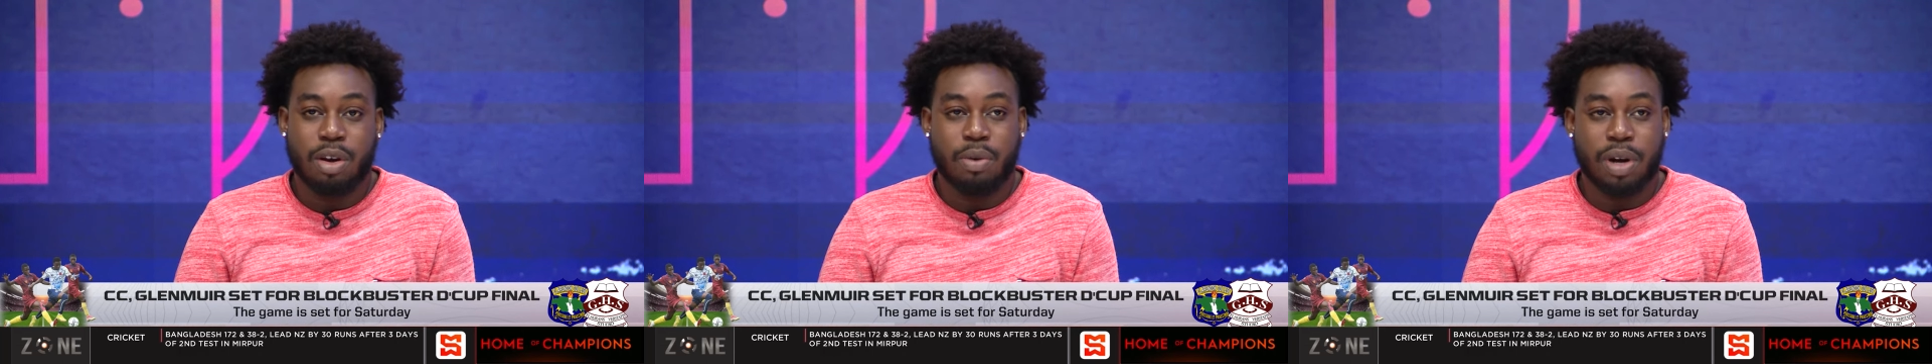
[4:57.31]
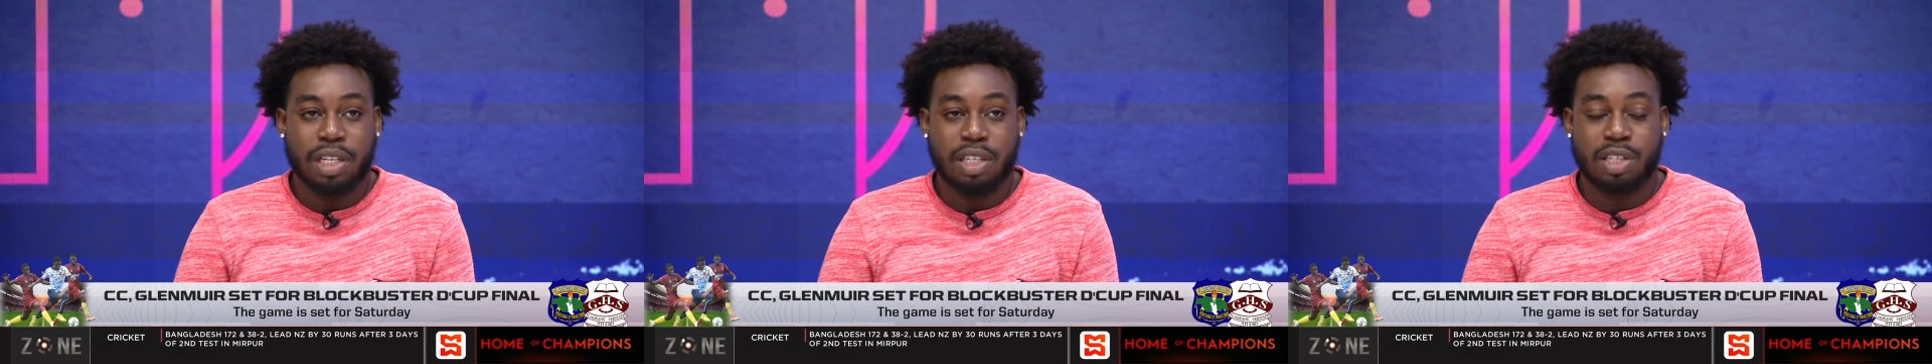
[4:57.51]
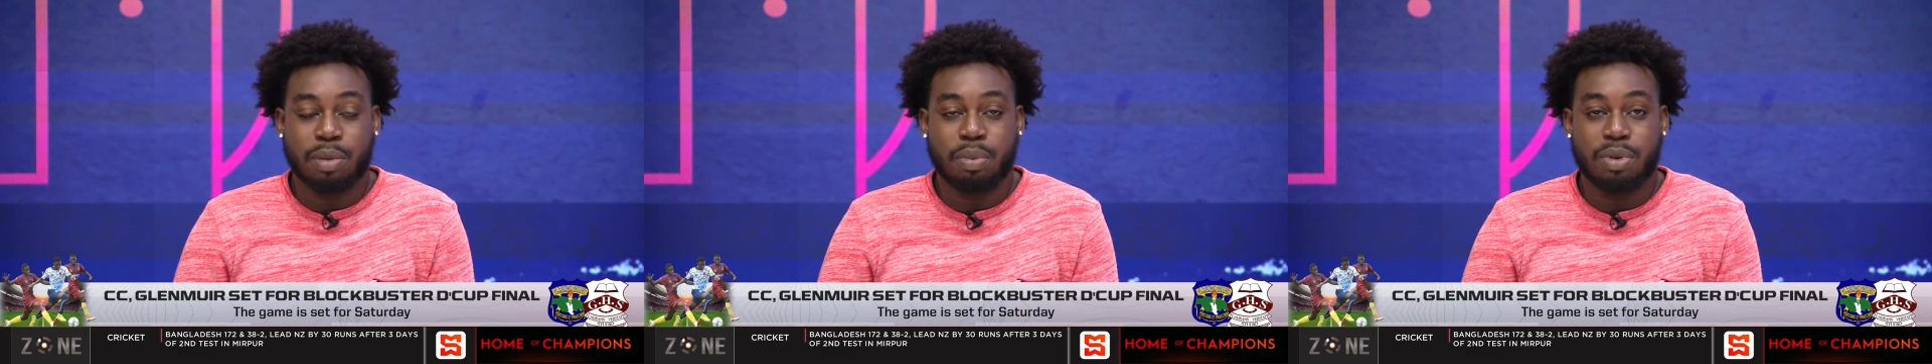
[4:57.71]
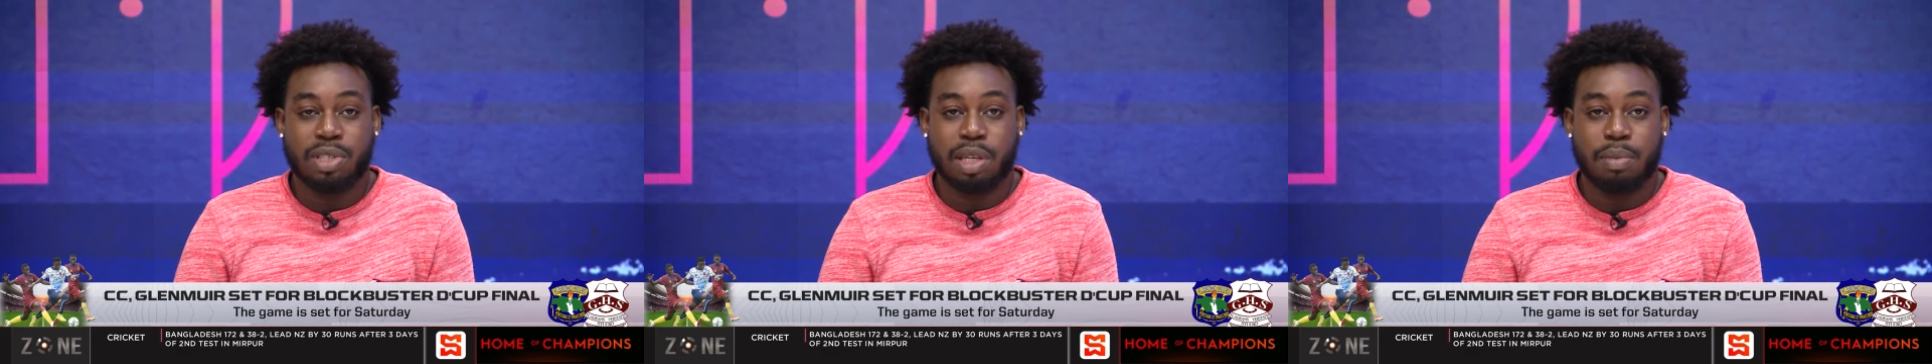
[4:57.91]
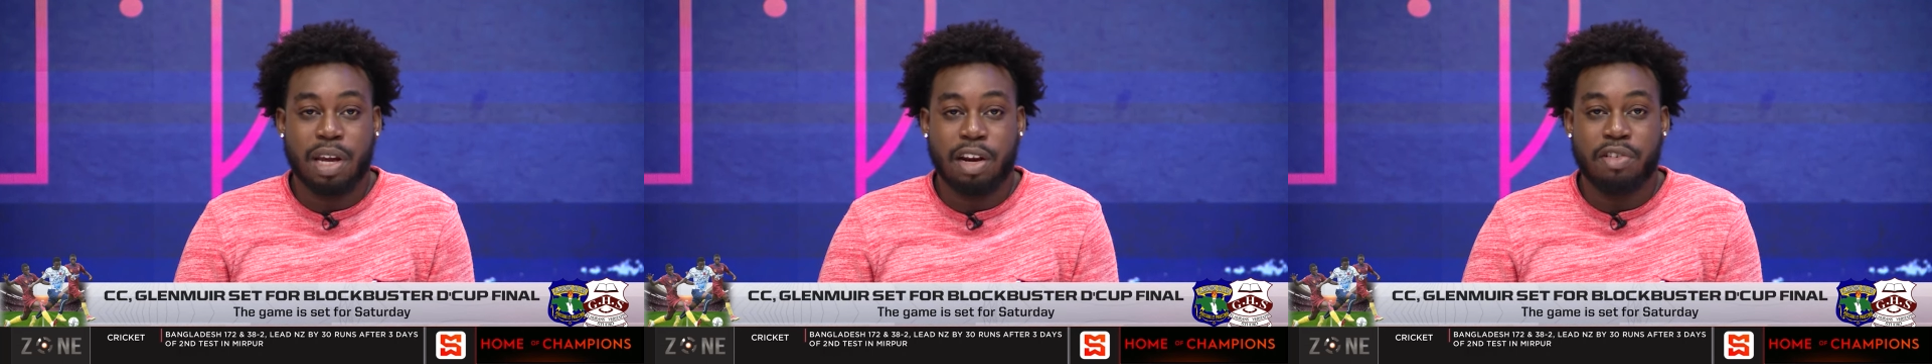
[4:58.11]
what is
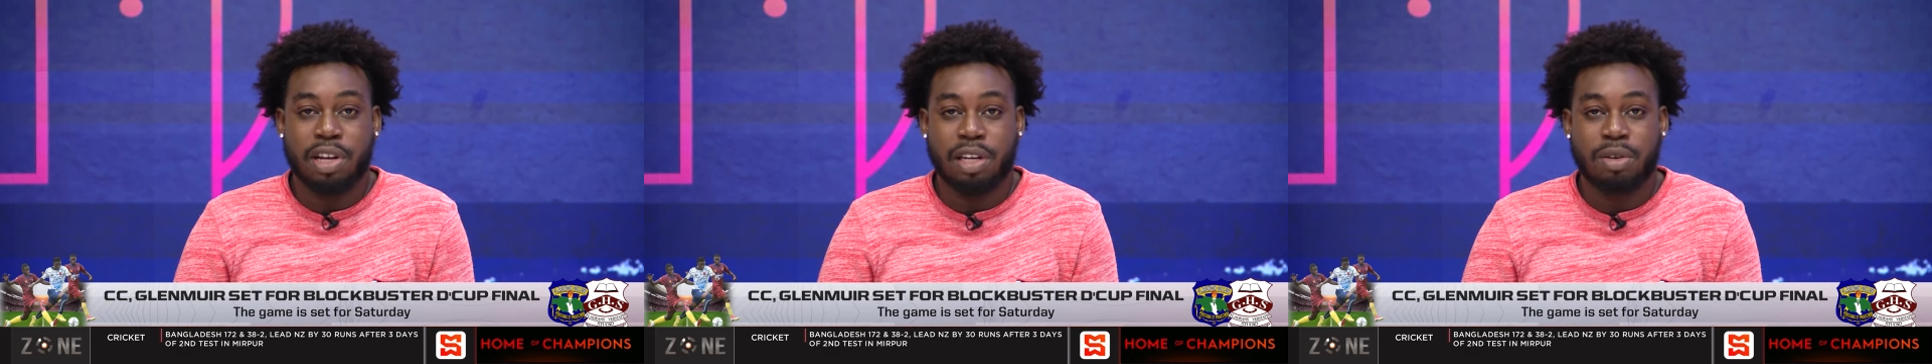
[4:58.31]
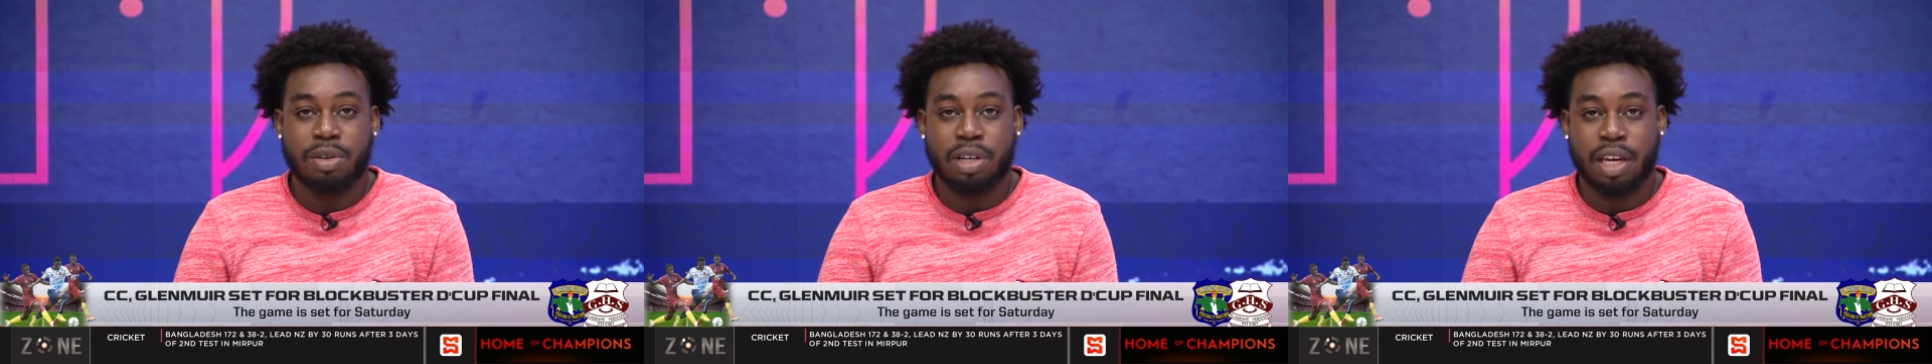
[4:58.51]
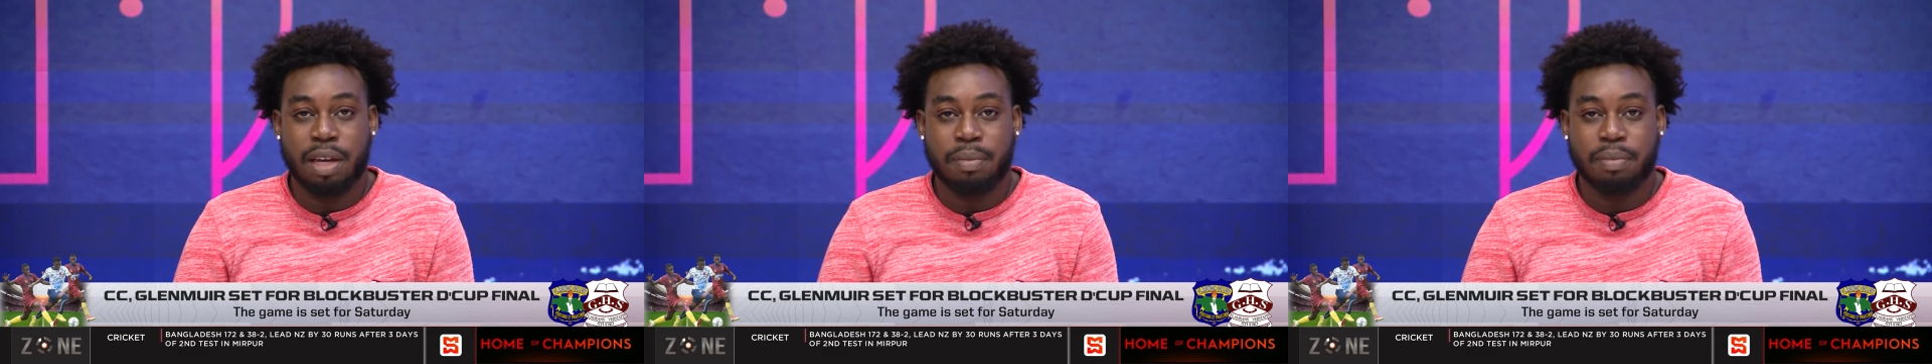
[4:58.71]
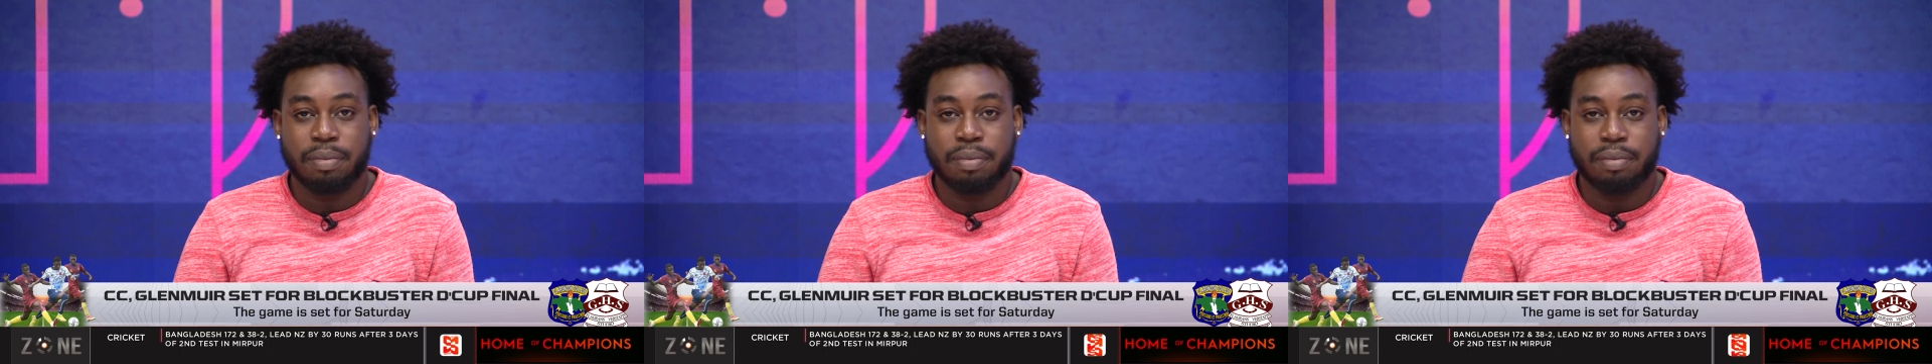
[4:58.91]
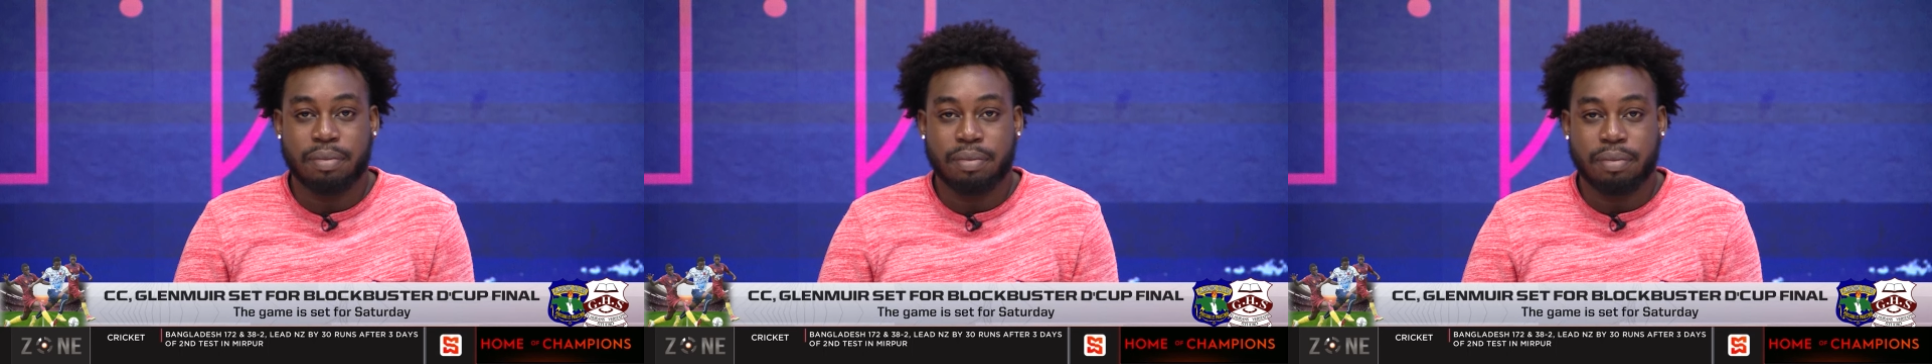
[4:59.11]
supposed to be a really good game.
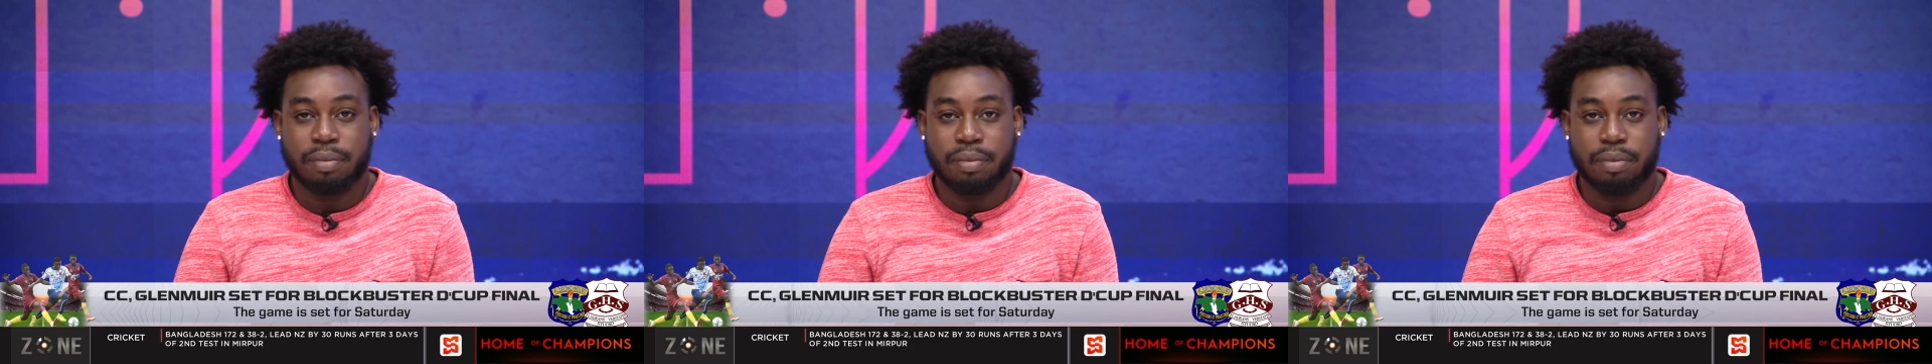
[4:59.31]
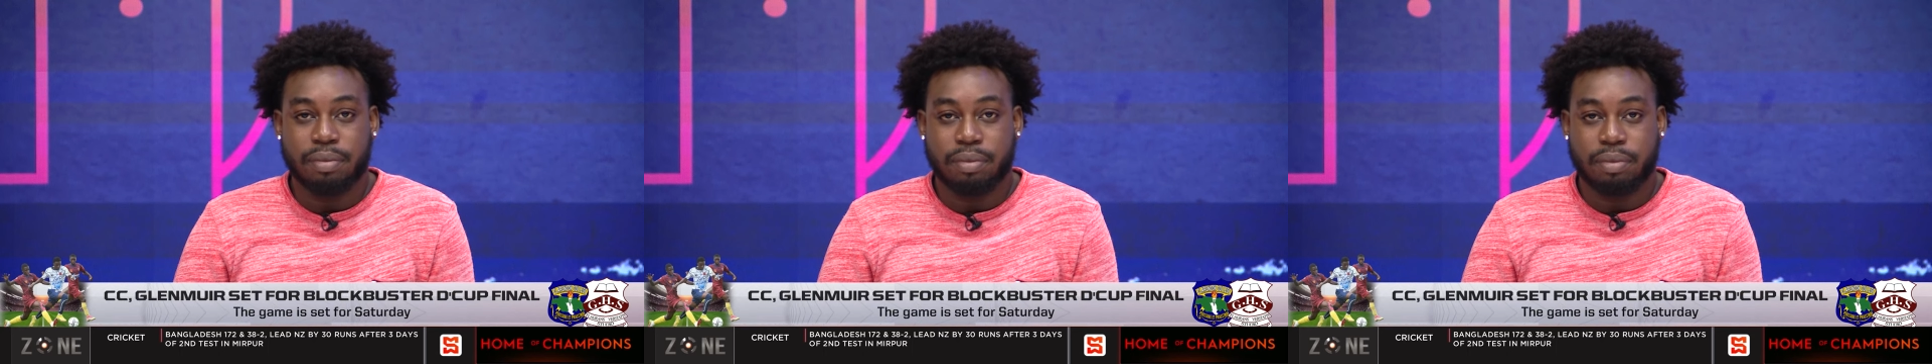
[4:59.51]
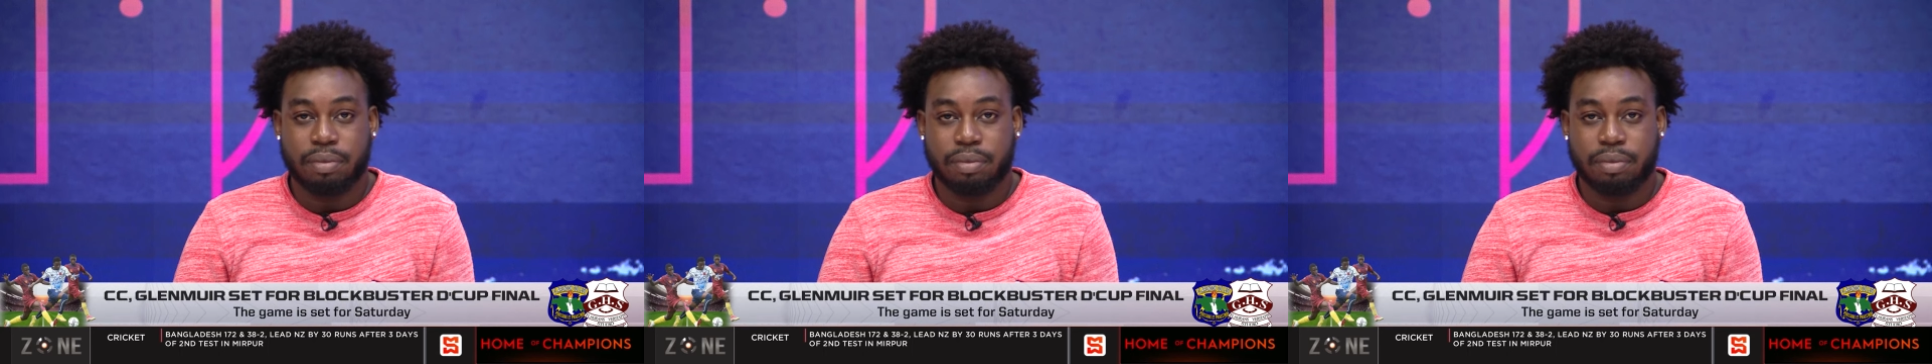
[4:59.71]
Yeah,